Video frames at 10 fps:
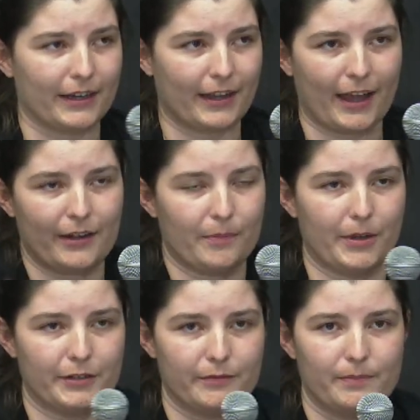had a
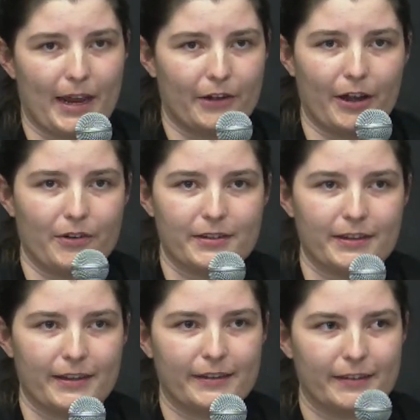bunch of background
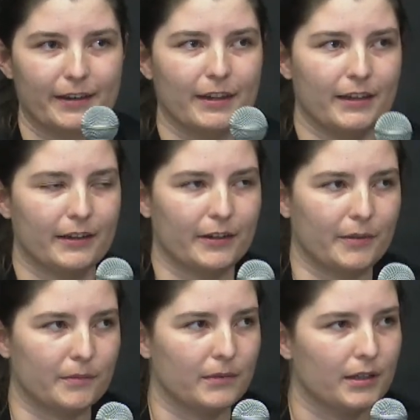in this.
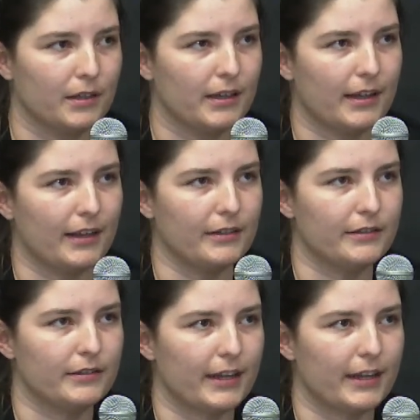And